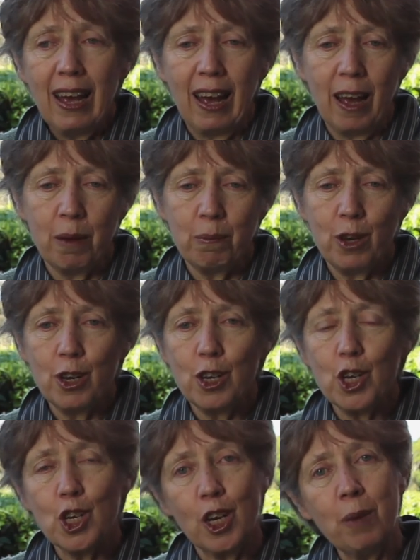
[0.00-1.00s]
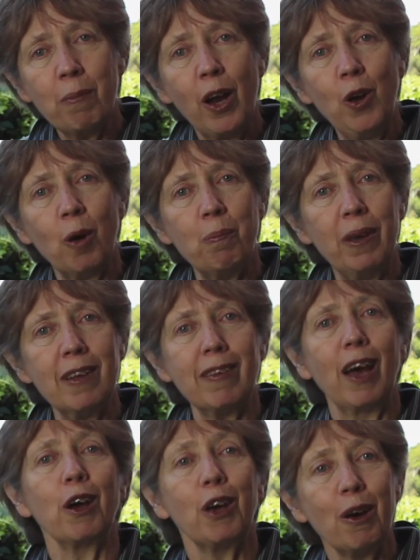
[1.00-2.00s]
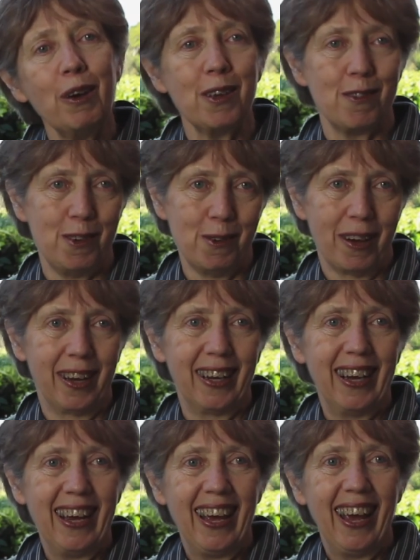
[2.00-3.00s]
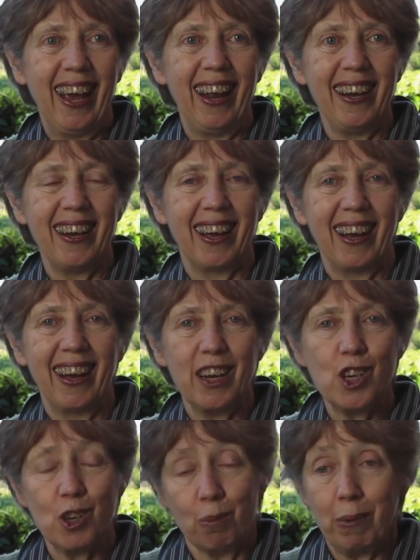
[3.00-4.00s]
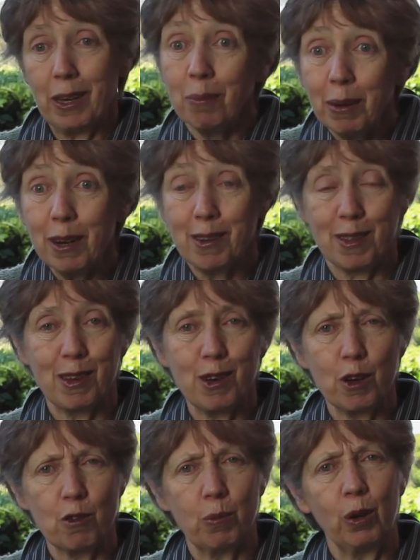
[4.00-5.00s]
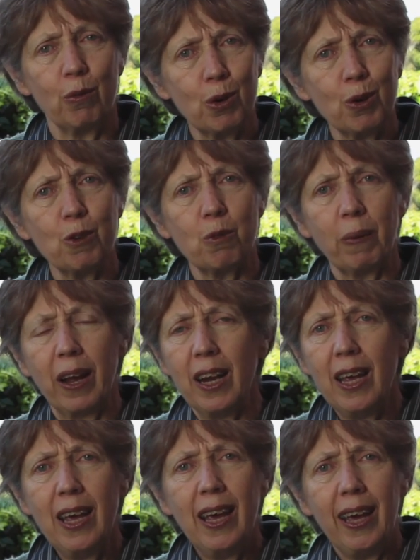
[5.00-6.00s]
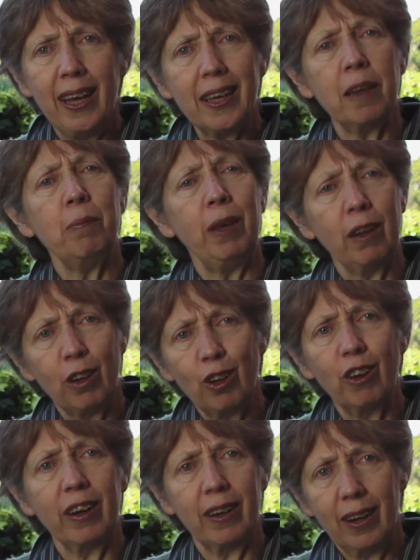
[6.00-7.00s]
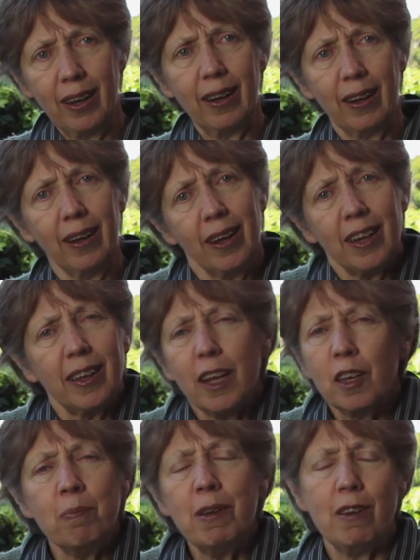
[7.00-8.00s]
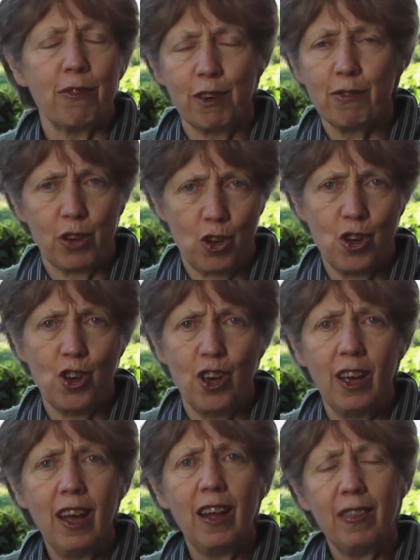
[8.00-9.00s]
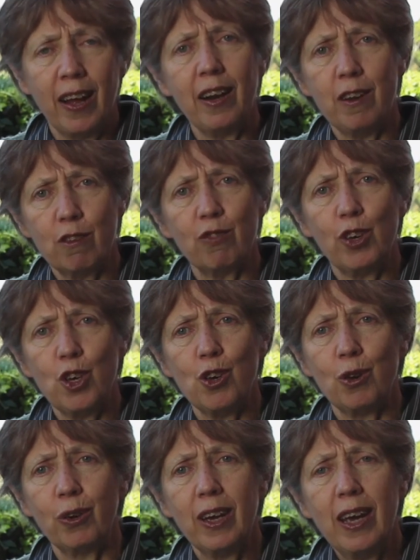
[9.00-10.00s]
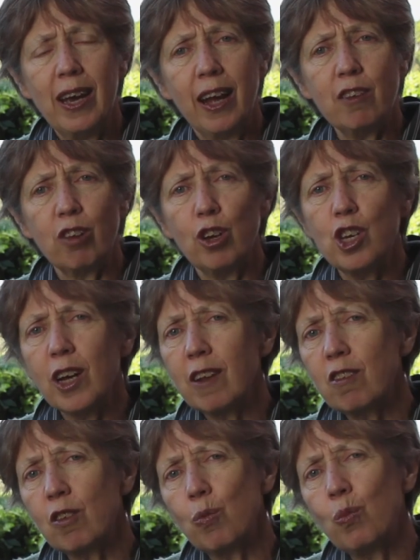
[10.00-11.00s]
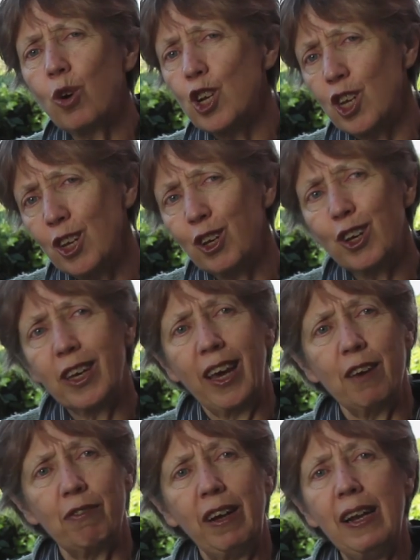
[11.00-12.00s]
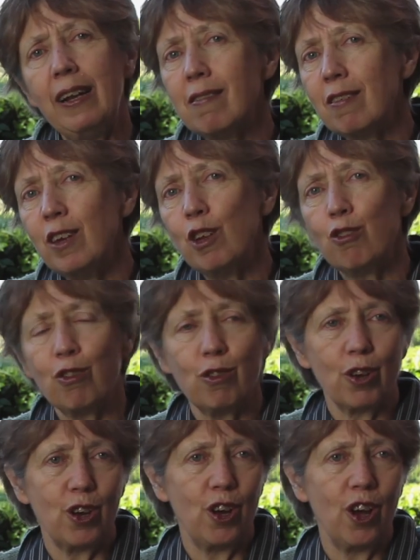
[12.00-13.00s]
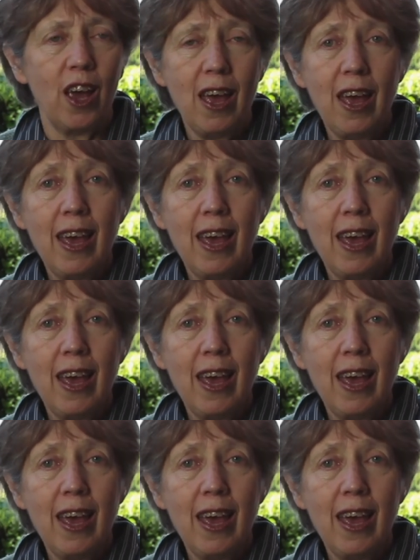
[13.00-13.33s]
um, she might not be as outgoing as you are, and uh, she'll be committed to the gospel, of course, but it can be a lot. It, it, can be different for her than it is for you. And so, just watching her carefully, listening to her,